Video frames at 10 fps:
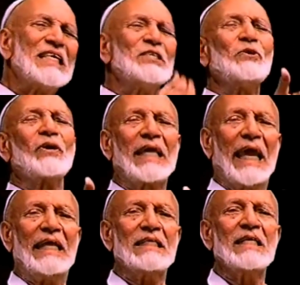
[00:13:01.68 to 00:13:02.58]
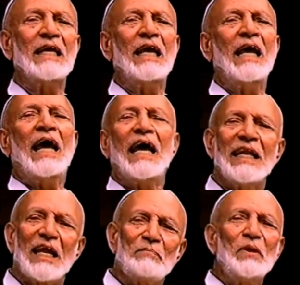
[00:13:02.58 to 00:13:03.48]
Present your case
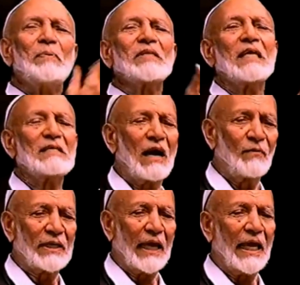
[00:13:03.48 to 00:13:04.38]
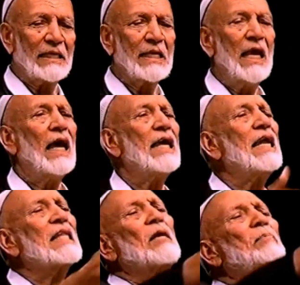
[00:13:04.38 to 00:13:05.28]
and let me present our case and